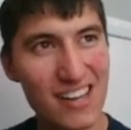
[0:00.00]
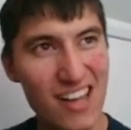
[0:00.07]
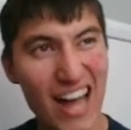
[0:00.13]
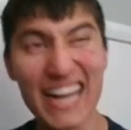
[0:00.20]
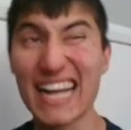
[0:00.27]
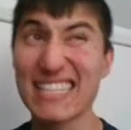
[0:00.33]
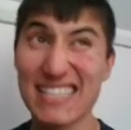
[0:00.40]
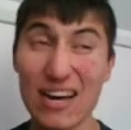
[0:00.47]

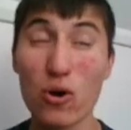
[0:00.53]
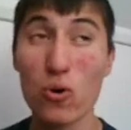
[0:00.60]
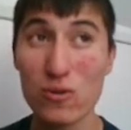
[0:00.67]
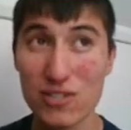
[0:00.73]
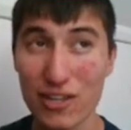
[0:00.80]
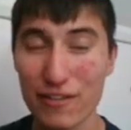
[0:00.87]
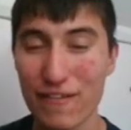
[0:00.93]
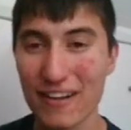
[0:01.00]
I guess that
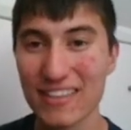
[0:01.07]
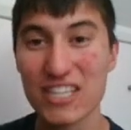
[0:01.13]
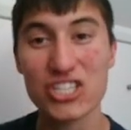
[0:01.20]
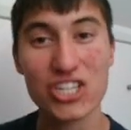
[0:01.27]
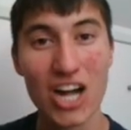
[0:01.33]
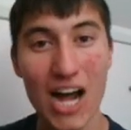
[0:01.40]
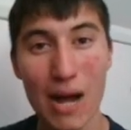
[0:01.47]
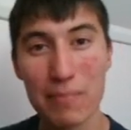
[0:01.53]
also the fact that
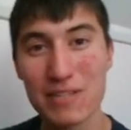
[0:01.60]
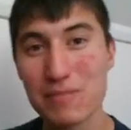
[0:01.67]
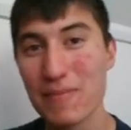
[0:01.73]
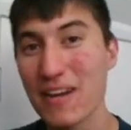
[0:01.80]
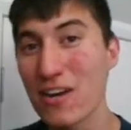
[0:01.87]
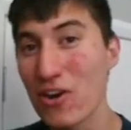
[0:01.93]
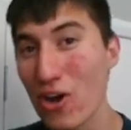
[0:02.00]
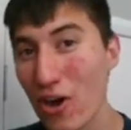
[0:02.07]
Charm has
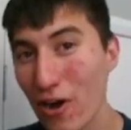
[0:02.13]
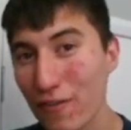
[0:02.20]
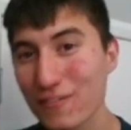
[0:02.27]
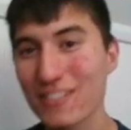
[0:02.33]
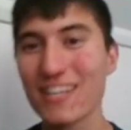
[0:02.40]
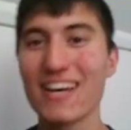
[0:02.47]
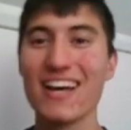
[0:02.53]
been nerfed.